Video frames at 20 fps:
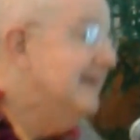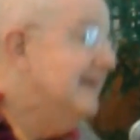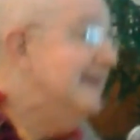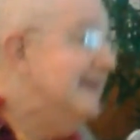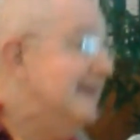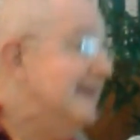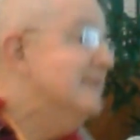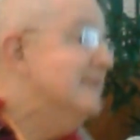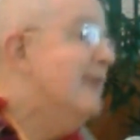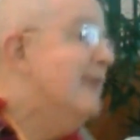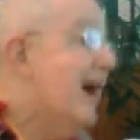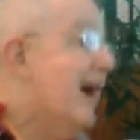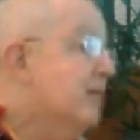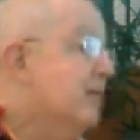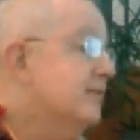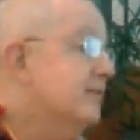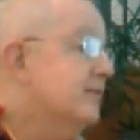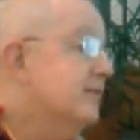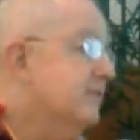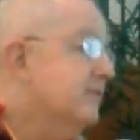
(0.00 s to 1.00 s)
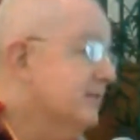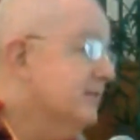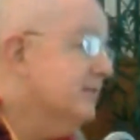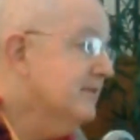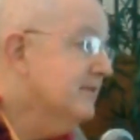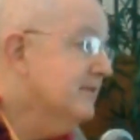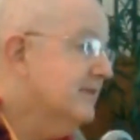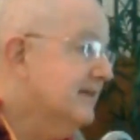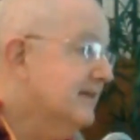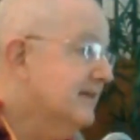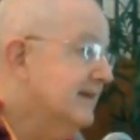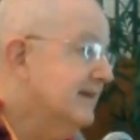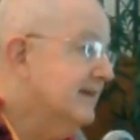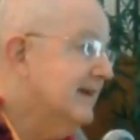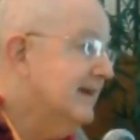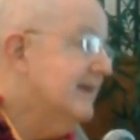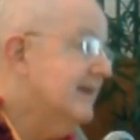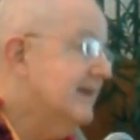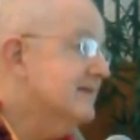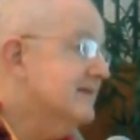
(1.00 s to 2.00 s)
It's powerful.
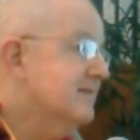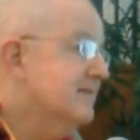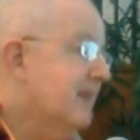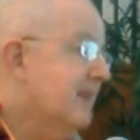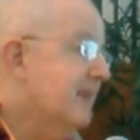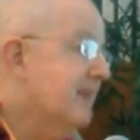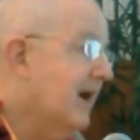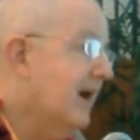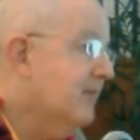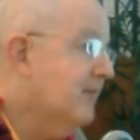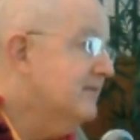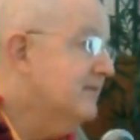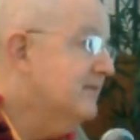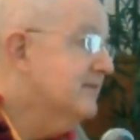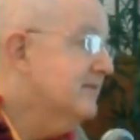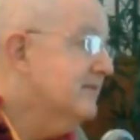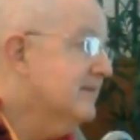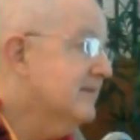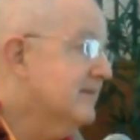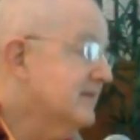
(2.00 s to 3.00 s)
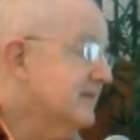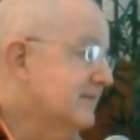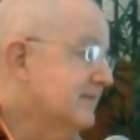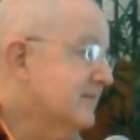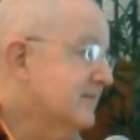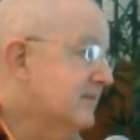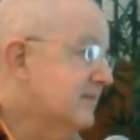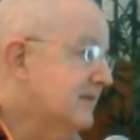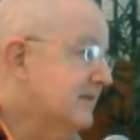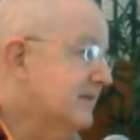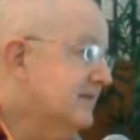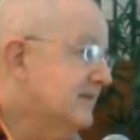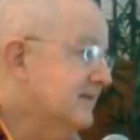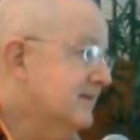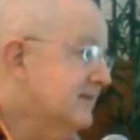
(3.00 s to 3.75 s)
It has the power to deliver one